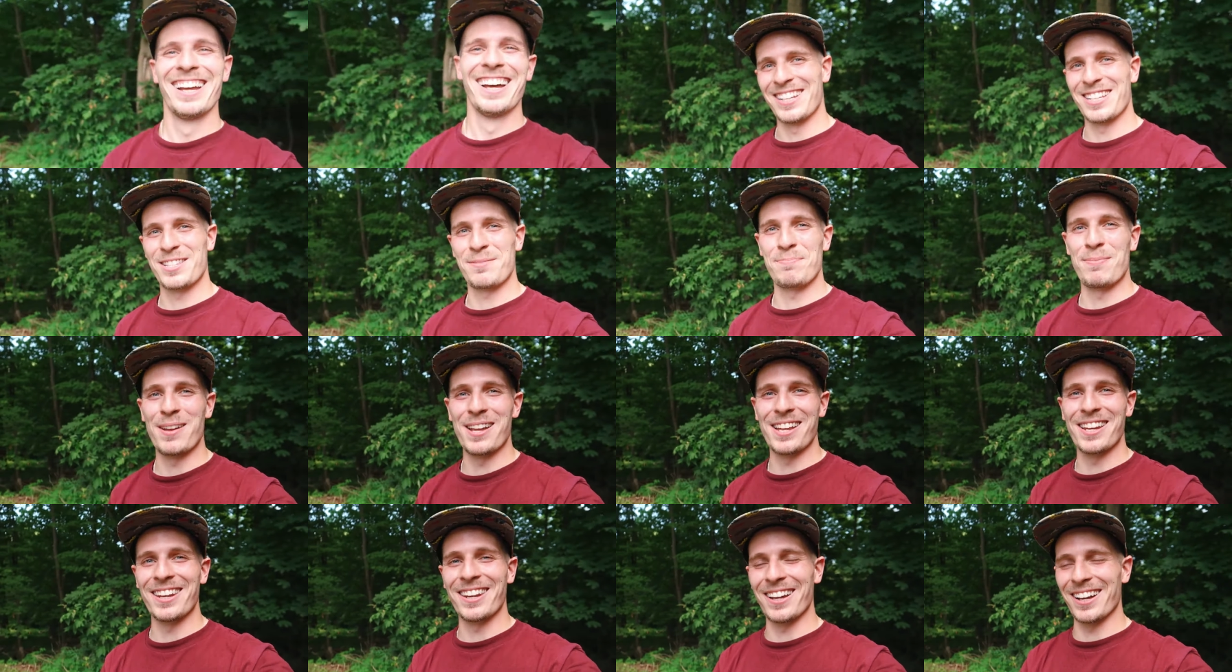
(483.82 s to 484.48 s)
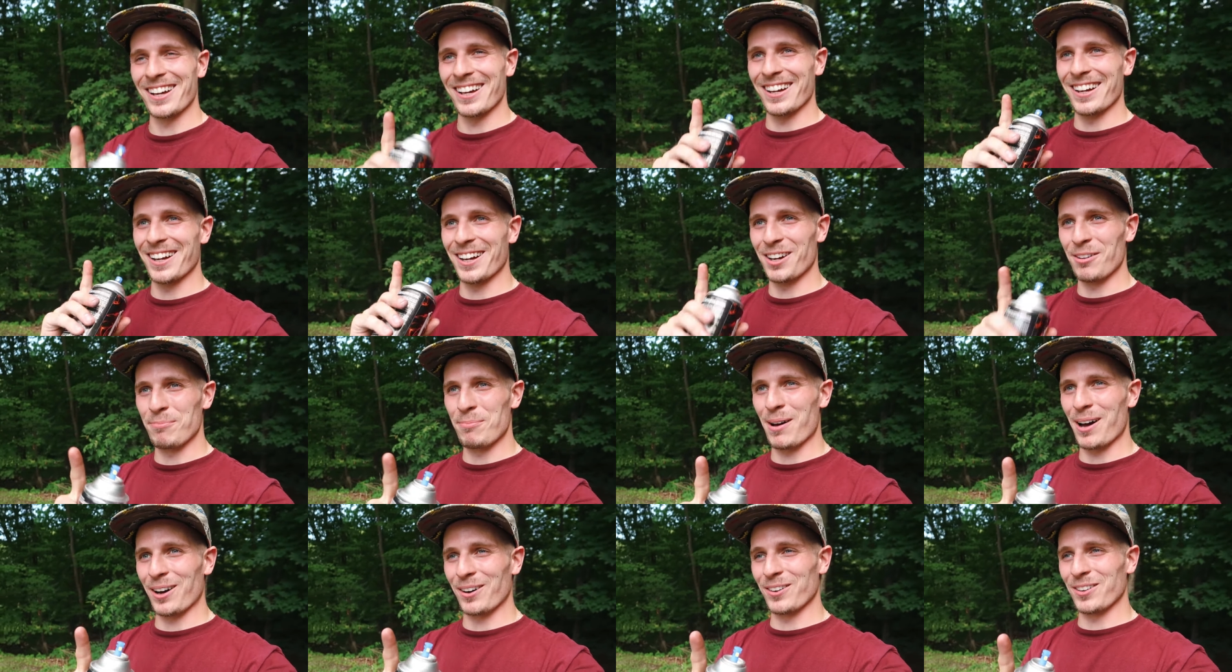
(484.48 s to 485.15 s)
It's been uh,
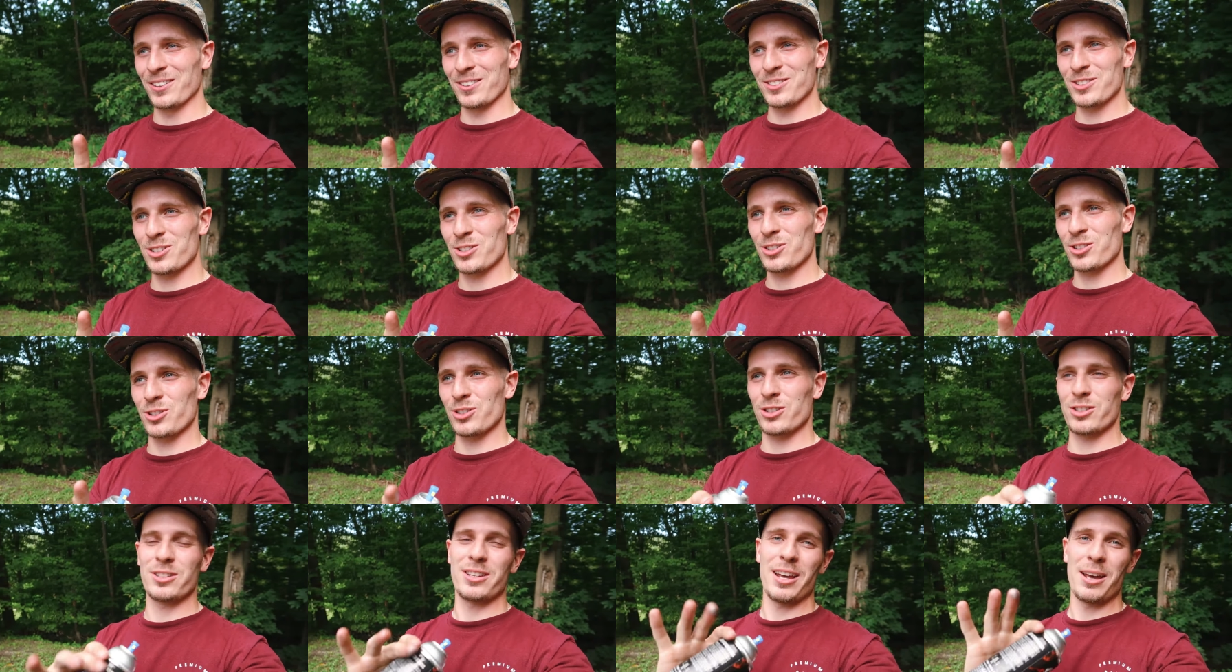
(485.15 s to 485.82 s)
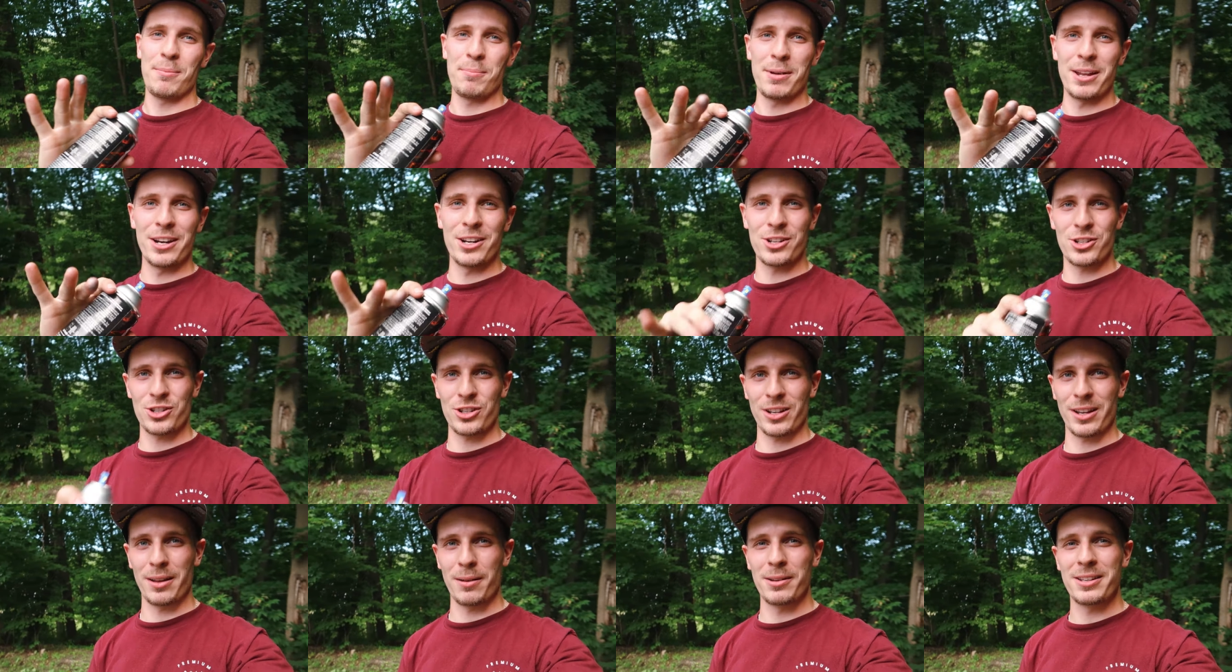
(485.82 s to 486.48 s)
about ten
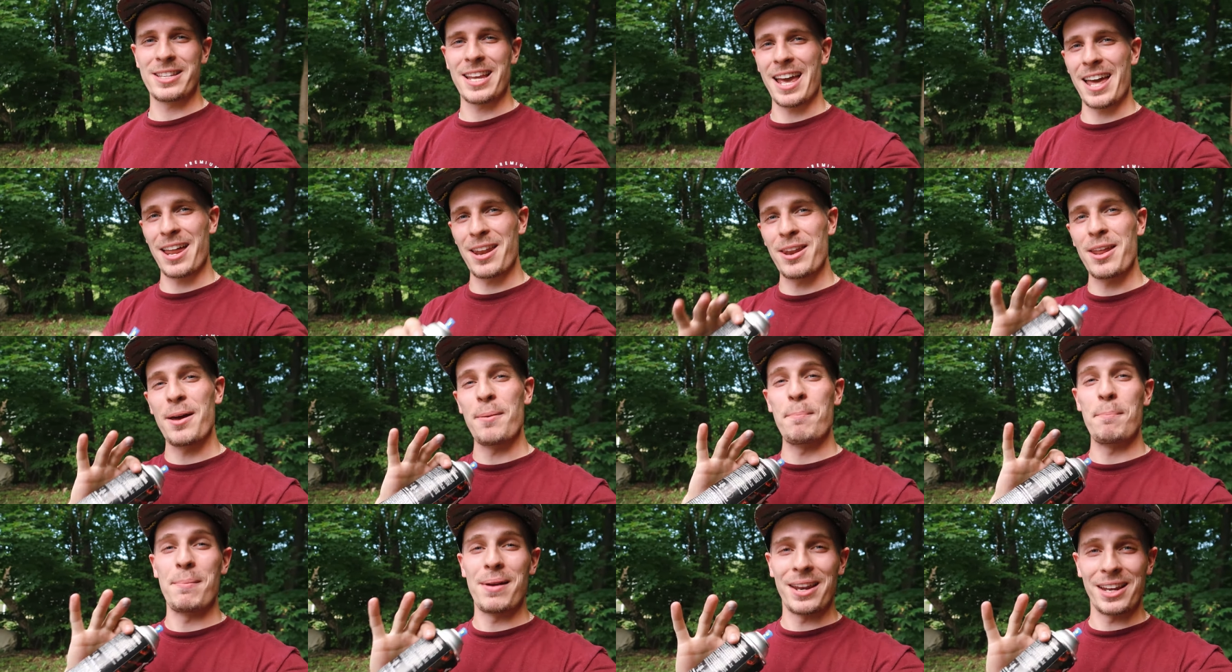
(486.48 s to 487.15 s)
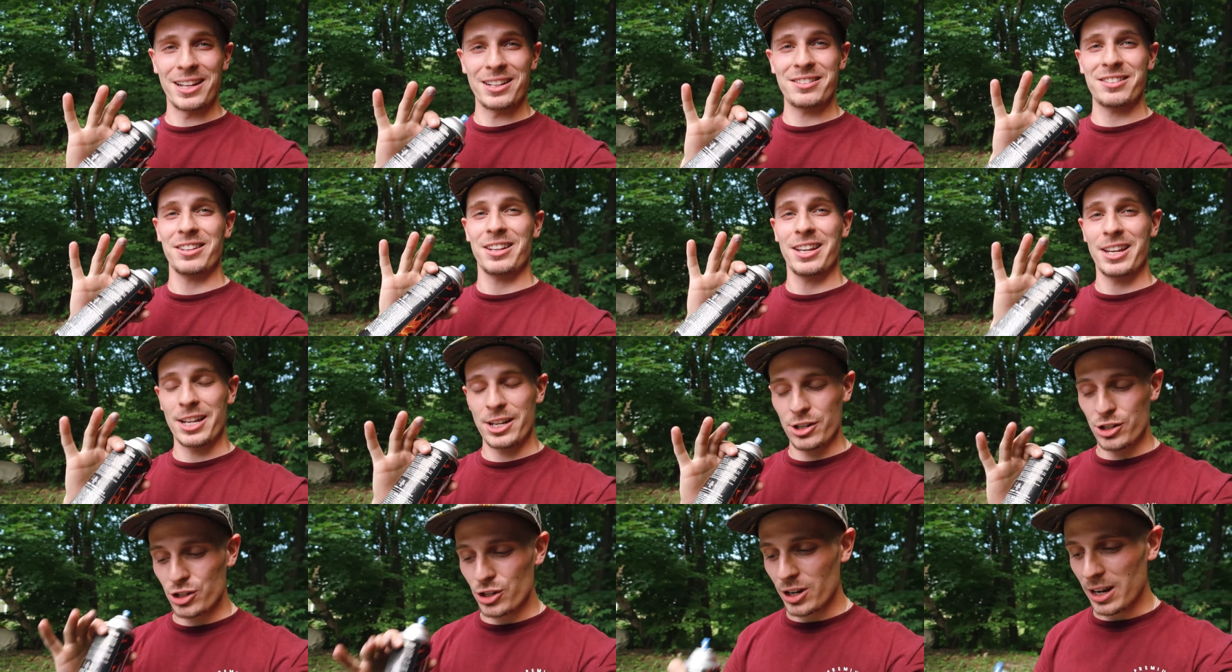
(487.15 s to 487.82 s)

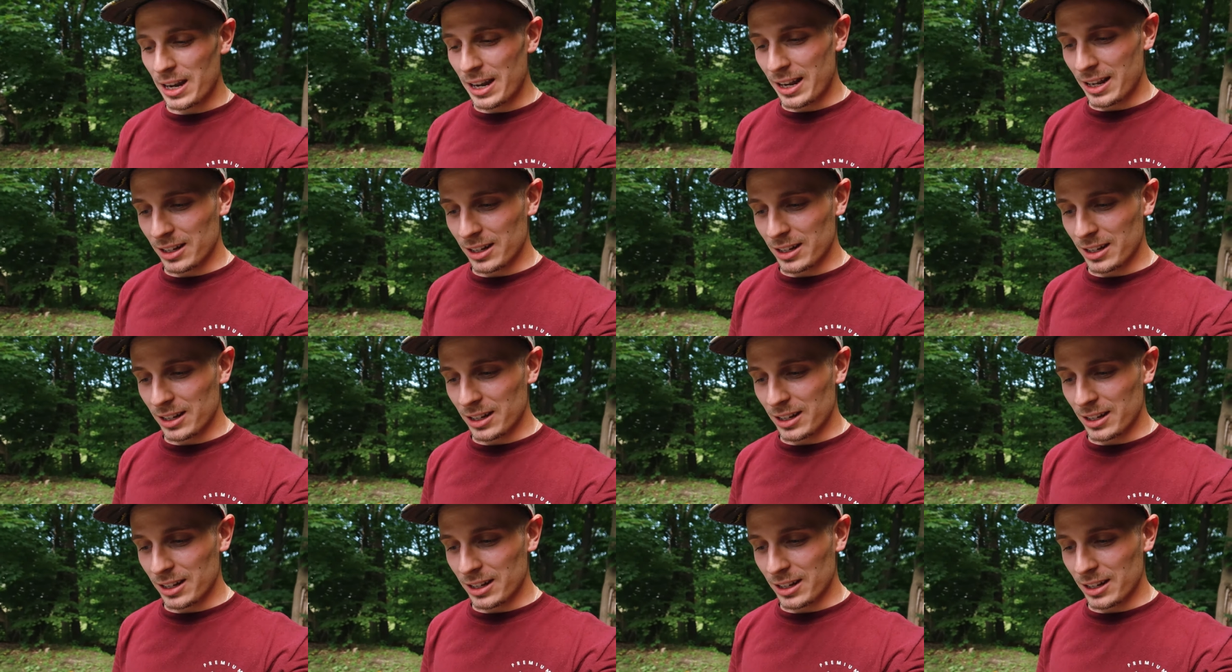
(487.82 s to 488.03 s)
minutes-ish,